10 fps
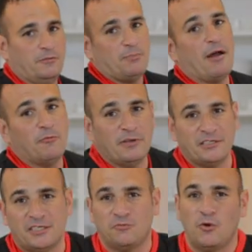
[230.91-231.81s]
The problem
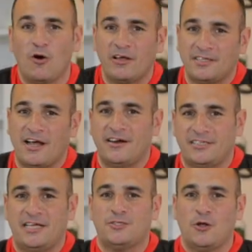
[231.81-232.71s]
is we all get tired of
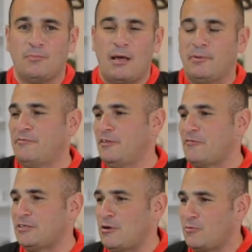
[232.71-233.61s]
saying salt and pepper even in the
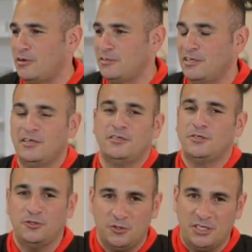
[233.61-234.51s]
restaurant world,
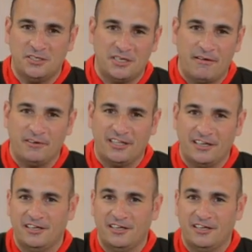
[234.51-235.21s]
so you season everything,